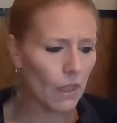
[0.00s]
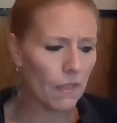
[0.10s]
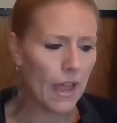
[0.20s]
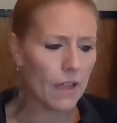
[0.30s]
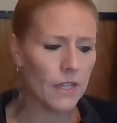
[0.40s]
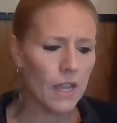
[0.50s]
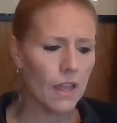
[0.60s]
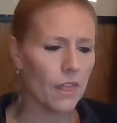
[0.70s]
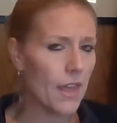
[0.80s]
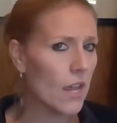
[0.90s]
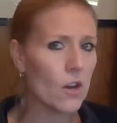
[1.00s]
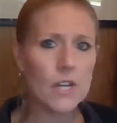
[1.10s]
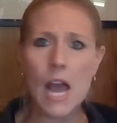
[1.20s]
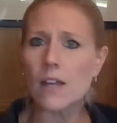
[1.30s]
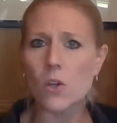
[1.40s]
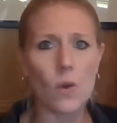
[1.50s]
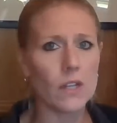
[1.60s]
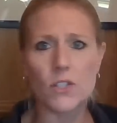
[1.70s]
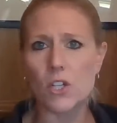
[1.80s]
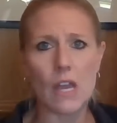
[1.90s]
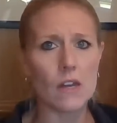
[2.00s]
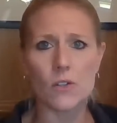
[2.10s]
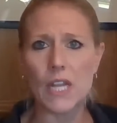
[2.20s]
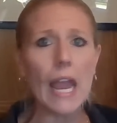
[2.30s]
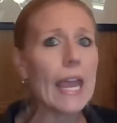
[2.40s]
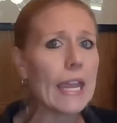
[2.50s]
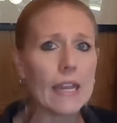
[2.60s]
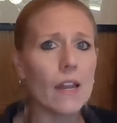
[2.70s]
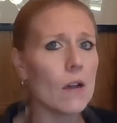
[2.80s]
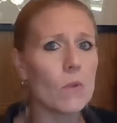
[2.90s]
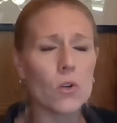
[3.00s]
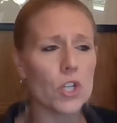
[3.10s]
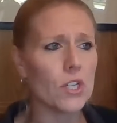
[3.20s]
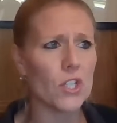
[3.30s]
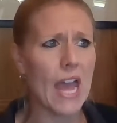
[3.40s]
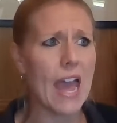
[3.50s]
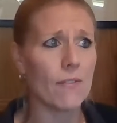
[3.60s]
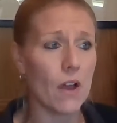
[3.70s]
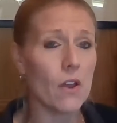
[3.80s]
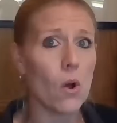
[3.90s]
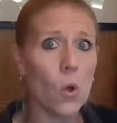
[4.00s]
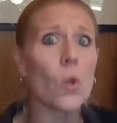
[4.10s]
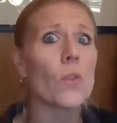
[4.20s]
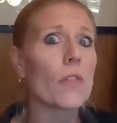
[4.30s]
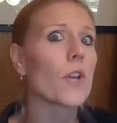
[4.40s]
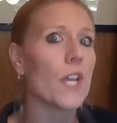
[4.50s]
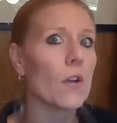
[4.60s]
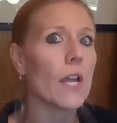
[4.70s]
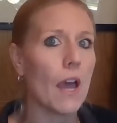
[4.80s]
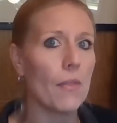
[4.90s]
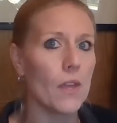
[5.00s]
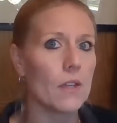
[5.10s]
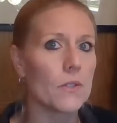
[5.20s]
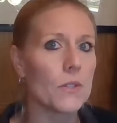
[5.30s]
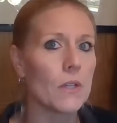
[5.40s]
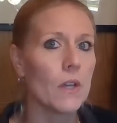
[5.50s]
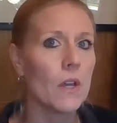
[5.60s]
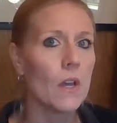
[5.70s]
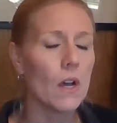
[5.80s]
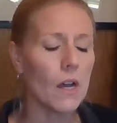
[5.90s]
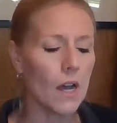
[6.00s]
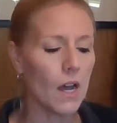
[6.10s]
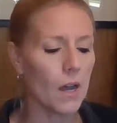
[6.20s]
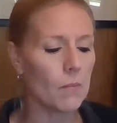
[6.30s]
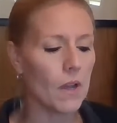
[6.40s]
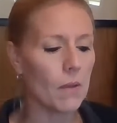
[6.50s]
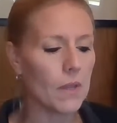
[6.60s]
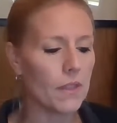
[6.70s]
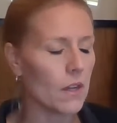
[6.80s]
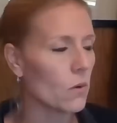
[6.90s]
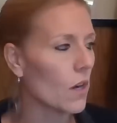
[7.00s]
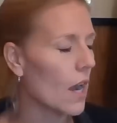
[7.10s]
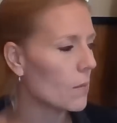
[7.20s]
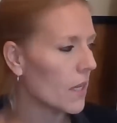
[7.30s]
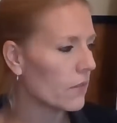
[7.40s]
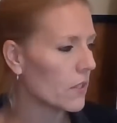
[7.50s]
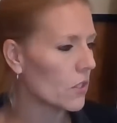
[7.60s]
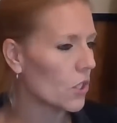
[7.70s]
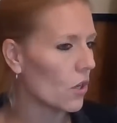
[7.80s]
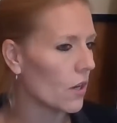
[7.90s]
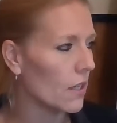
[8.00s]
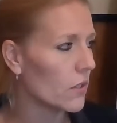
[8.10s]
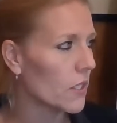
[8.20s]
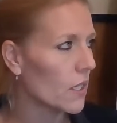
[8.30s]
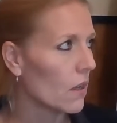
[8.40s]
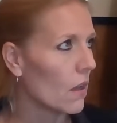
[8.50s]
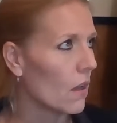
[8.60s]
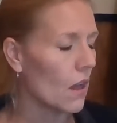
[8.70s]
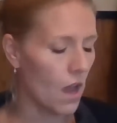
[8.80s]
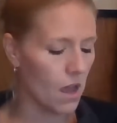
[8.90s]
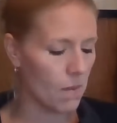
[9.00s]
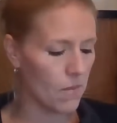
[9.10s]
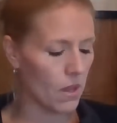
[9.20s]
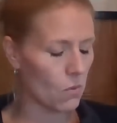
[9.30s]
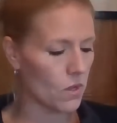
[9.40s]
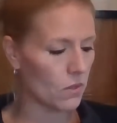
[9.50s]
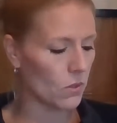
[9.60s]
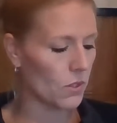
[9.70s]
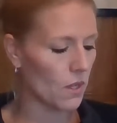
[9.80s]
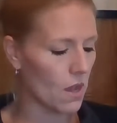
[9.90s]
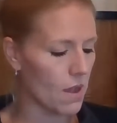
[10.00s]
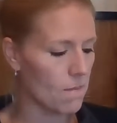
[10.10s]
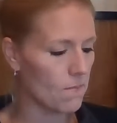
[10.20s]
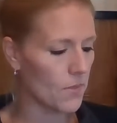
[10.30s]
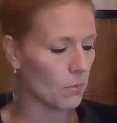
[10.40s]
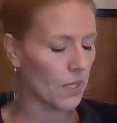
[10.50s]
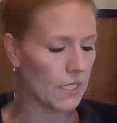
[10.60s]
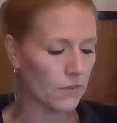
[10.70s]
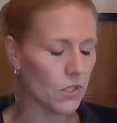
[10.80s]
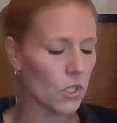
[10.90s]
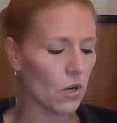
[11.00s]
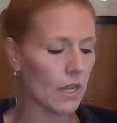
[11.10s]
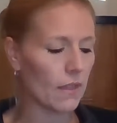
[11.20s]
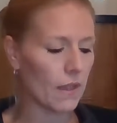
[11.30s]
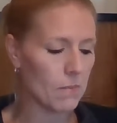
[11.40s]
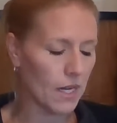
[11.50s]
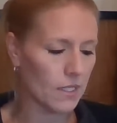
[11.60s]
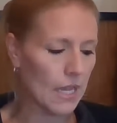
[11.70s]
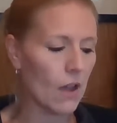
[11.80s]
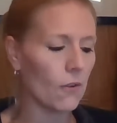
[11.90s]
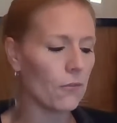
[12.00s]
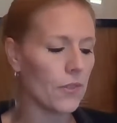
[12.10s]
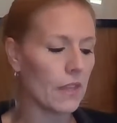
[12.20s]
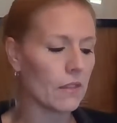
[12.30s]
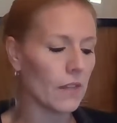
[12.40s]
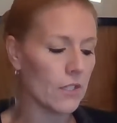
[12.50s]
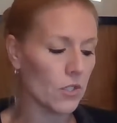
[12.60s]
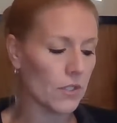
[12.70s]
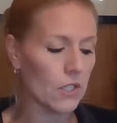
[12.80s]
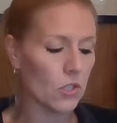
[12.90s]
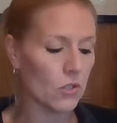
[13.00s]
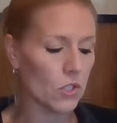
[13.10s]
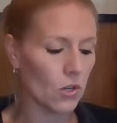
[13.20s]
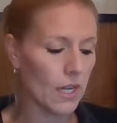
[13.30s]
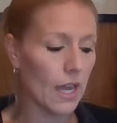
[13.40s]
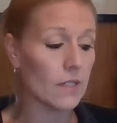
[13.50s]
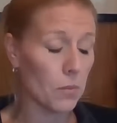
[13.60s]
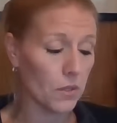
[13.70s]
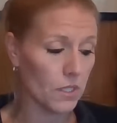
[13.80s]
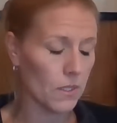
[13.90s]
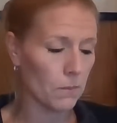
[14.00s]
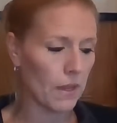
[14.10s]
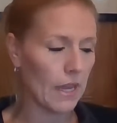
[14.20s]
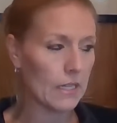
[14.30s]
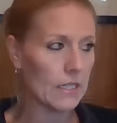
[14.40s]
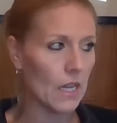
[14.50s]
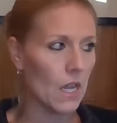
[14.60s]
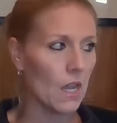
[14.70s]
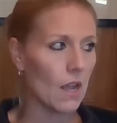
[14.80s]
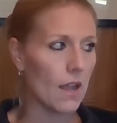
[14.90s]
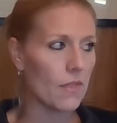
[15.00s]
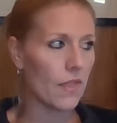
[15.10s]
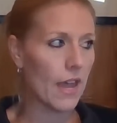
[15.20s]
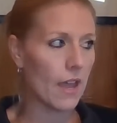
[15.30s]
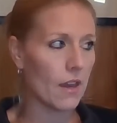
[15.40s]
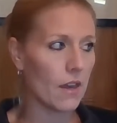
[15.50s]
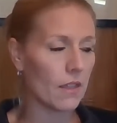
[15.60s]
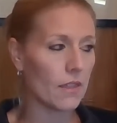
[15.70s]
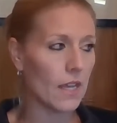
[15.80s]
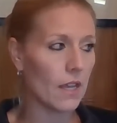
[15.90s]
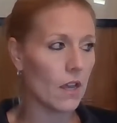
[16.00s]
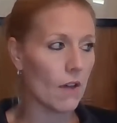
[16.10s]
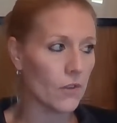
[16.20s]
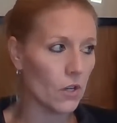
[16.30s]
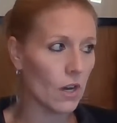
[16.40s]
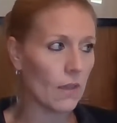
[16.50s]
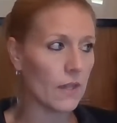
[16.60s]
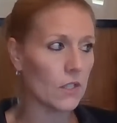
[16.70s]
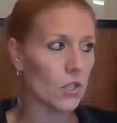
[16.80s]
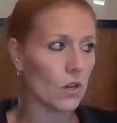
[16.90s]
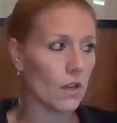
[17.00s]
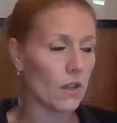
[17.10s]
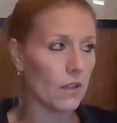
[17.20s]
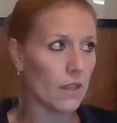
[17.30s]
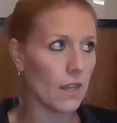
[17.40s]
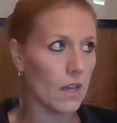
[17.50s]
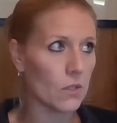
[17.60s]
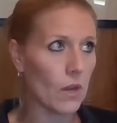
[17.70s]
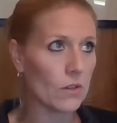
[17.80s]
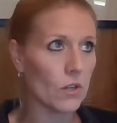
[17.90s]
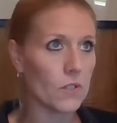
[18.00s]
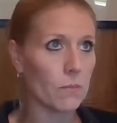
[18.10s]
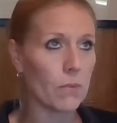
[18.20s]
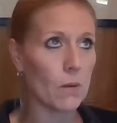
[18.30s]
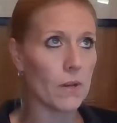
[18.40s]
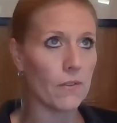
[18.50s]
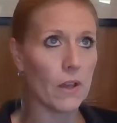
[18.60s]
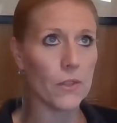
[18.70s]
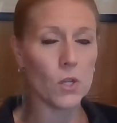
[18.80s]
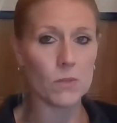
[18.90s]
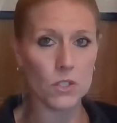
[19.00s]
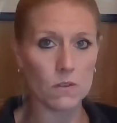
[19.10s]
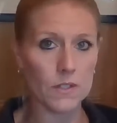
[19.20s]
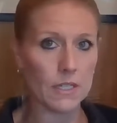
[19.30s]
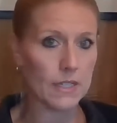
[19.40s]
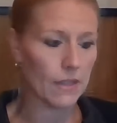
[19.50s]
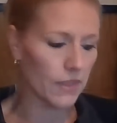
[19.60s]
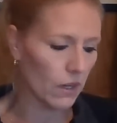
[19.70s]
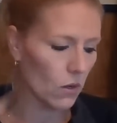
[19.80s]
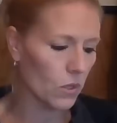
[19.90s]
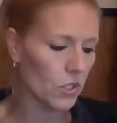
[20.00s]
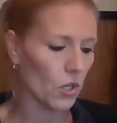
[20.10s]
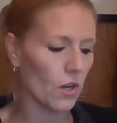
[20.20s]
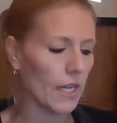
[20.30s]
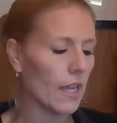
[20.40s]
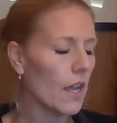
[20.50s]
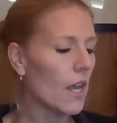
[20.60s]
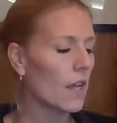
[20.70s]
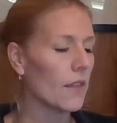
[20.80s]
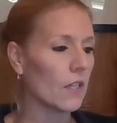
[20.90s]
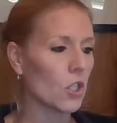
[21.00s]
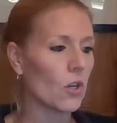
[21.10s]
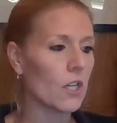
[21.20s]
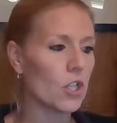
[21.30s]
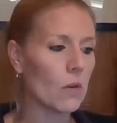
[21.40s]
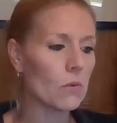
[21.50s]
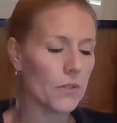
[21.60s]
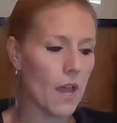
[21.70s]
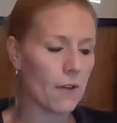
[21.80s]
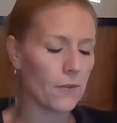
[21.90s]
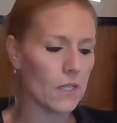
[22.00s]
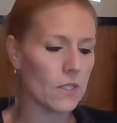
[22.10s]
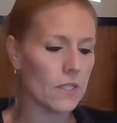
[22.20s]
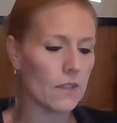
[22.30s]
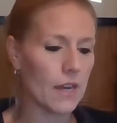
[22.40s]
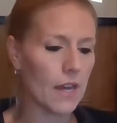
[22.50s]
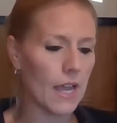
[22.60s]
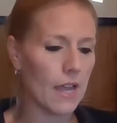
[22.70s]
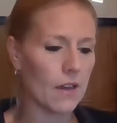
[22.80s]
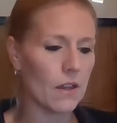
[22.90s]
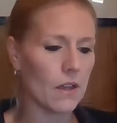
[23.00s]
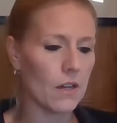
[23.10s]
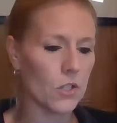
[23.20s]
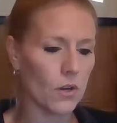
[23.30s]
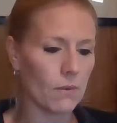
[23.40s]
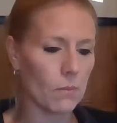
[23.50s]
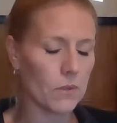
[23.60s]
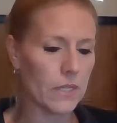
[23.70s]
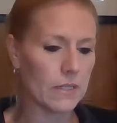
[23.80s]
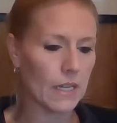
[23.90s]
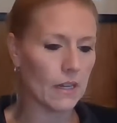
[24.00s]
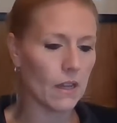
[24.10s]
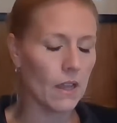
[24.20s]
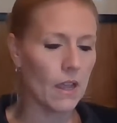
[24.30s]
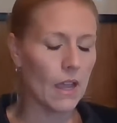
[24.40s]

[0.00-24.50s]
that they are not going to entertain a motion to have a whole nother hearing on this. There were how many of us attorneys? It was the plaintiff's attorney, then myself, then the legislature's attorney got to participate, and then the governor and the director of Department of Health and Human Services had their own attorney. The Attorney General's office then had an attorney representing,